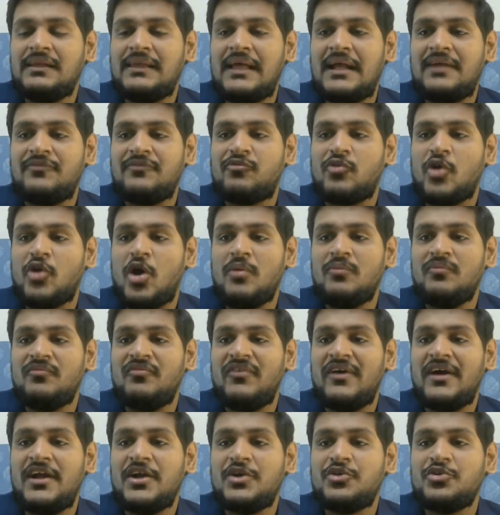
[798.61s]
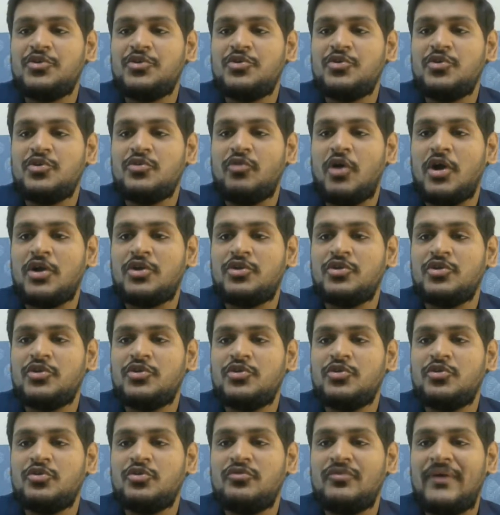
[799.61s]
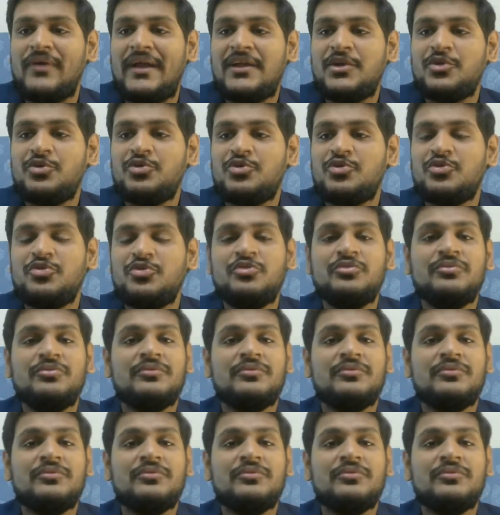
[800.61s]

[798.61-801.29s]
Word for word: that from where to do what to do when to do